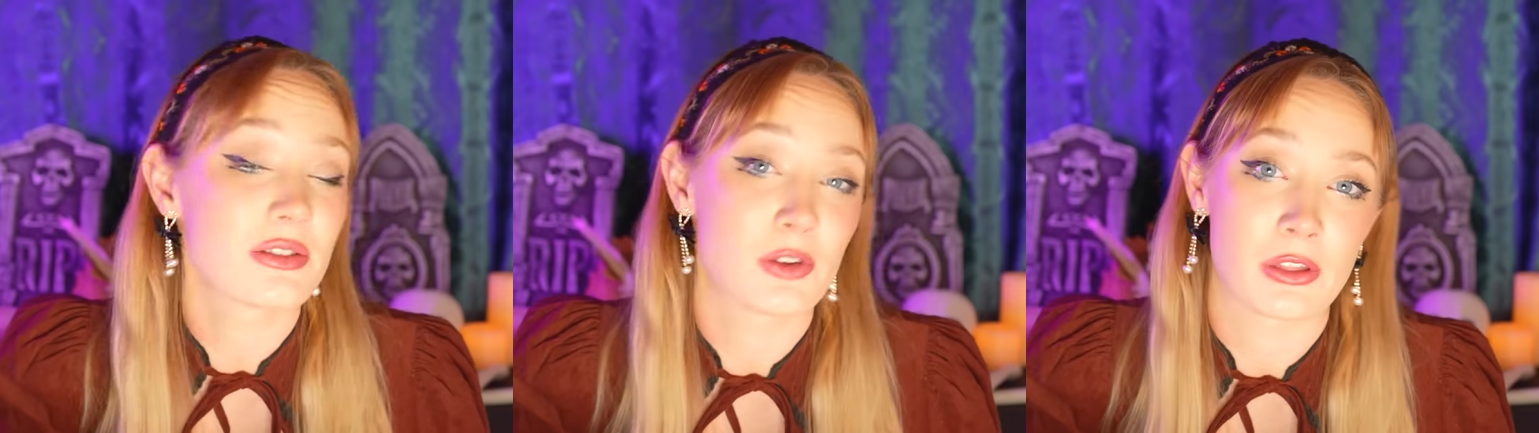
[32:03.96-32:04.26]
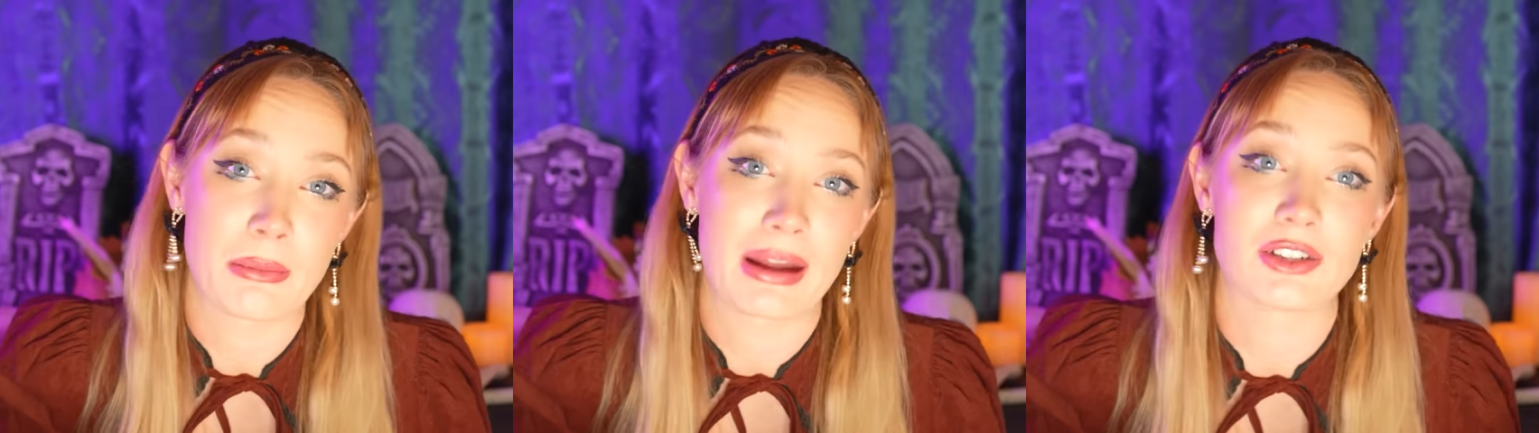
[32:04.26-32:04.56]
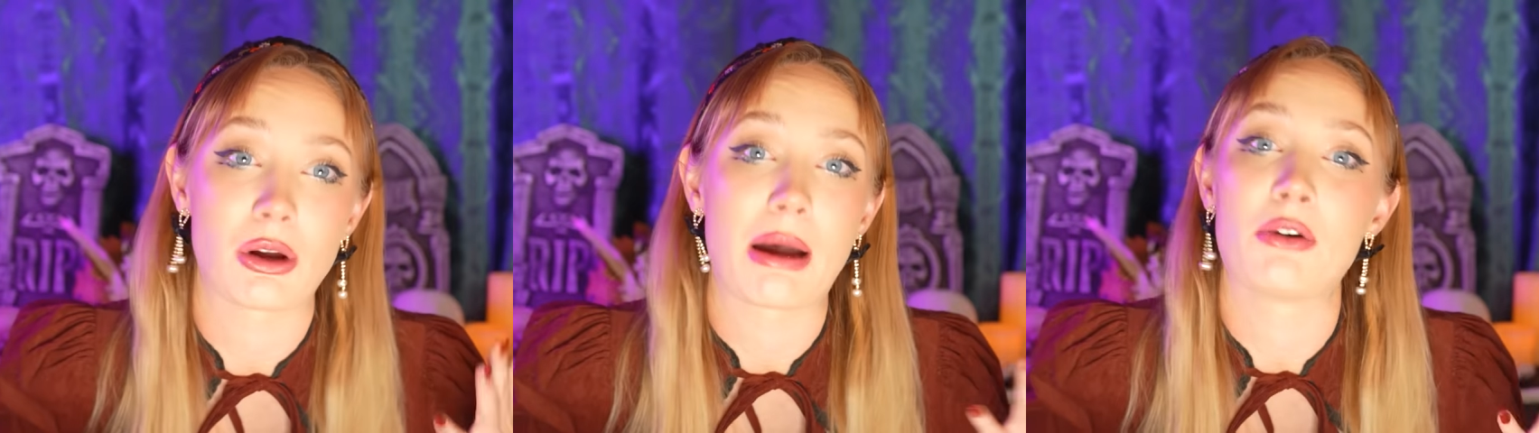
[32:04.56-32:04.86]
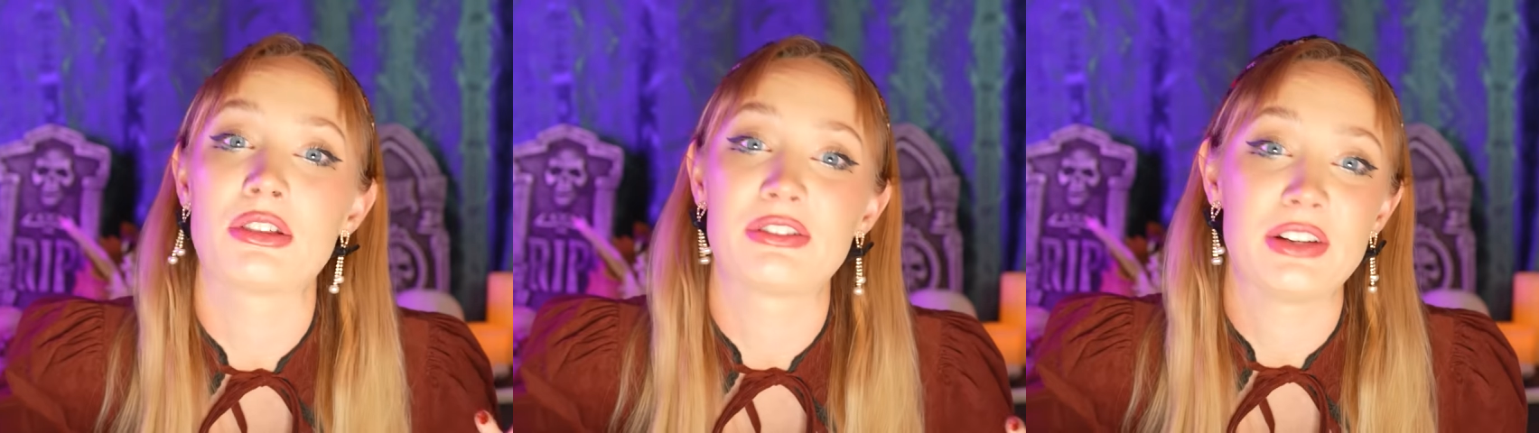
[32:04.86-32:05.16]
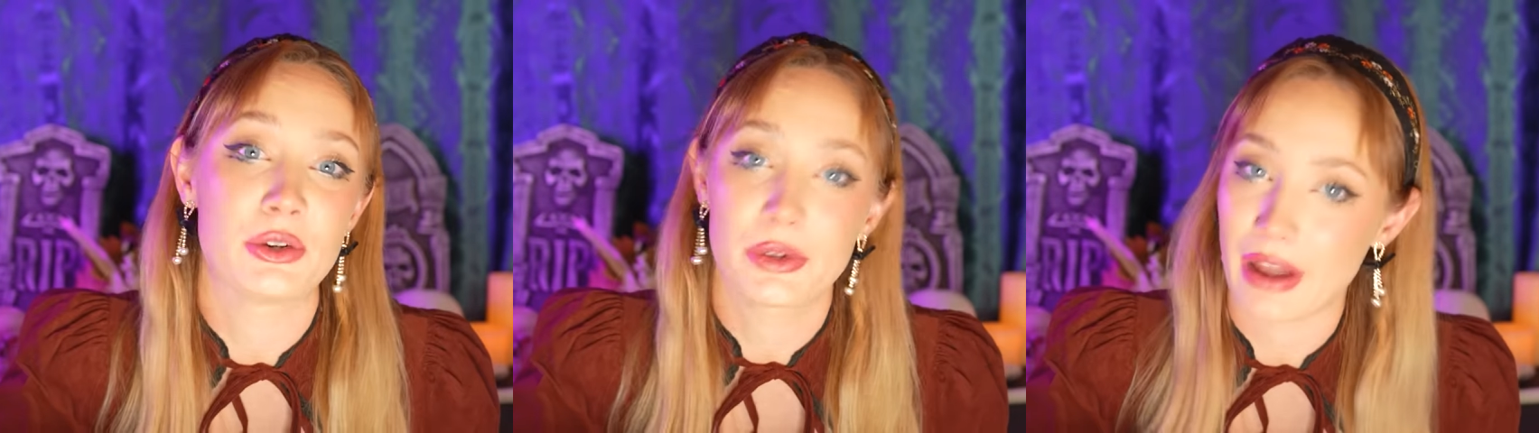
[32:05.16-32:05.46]
Speaker 1: if you're in the mental health
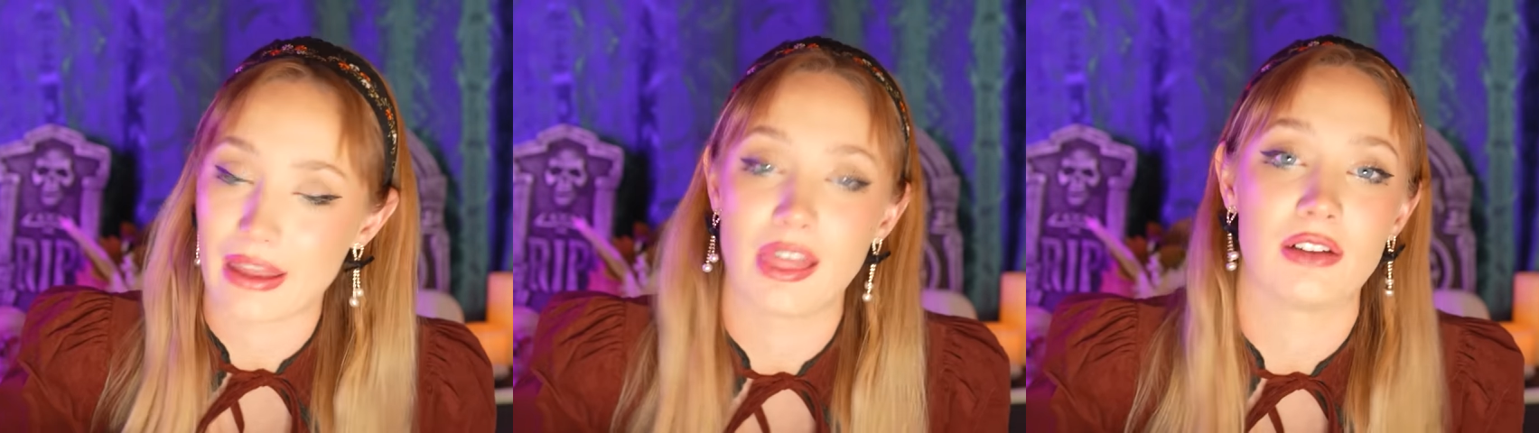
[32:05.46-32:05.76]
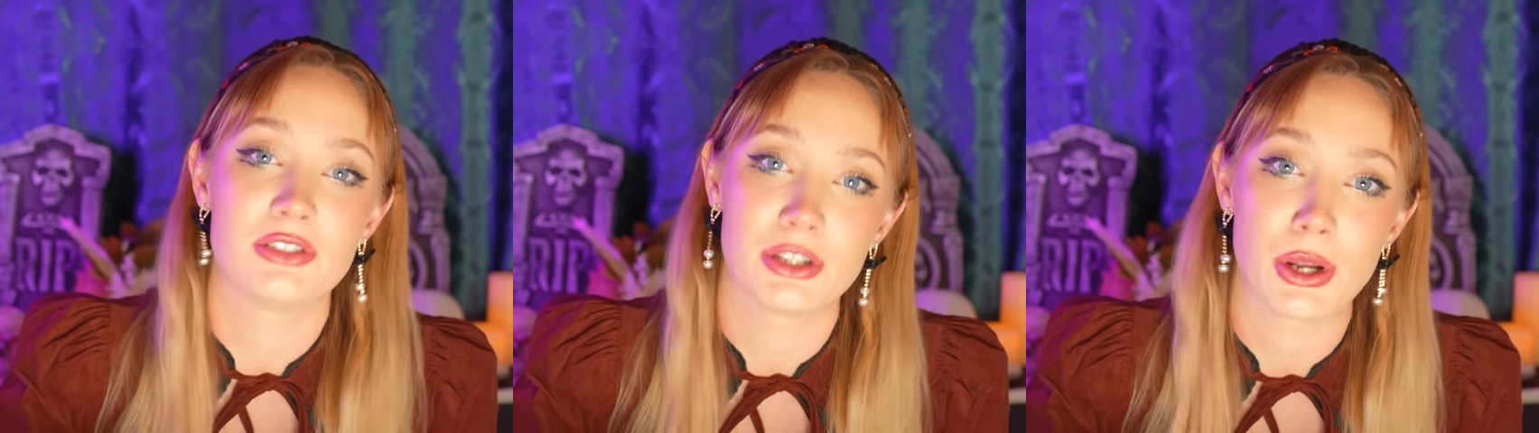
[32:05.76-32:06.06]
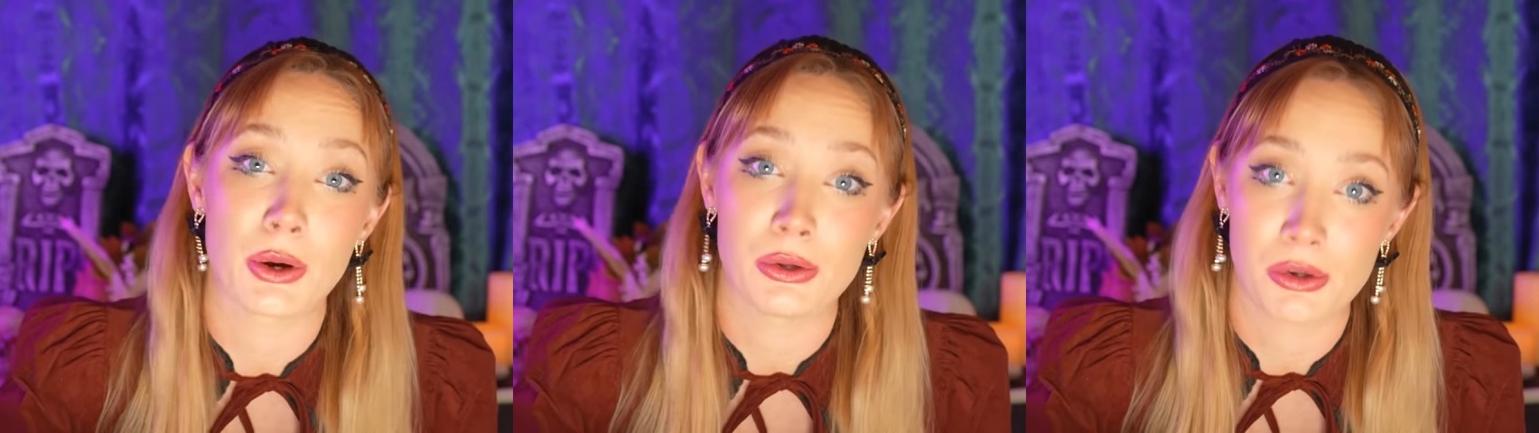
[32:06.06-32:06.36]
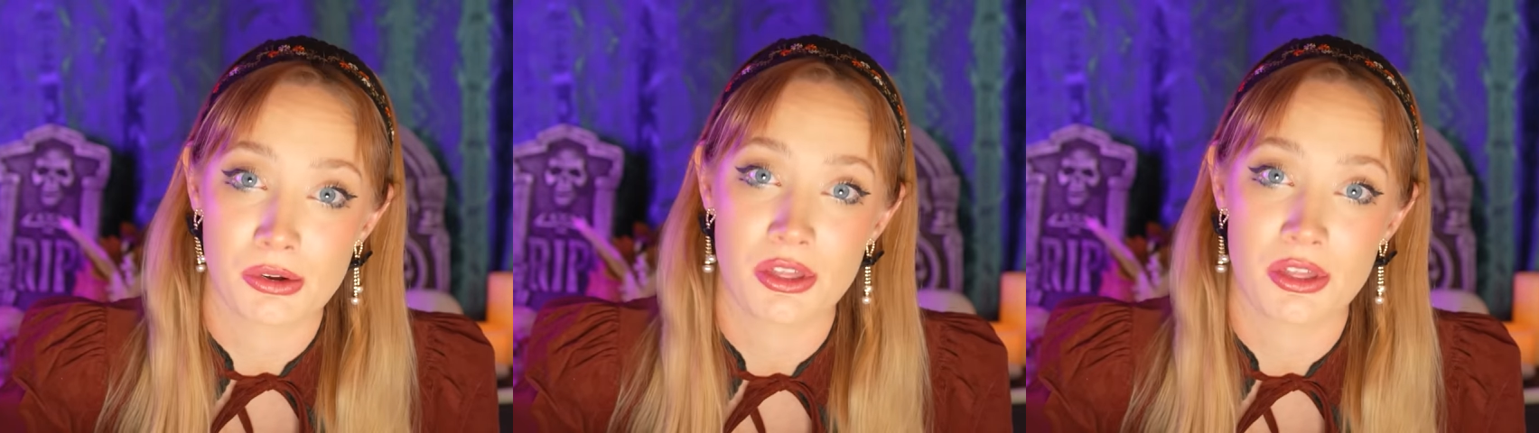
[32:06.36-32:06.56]
field, I'd love to know your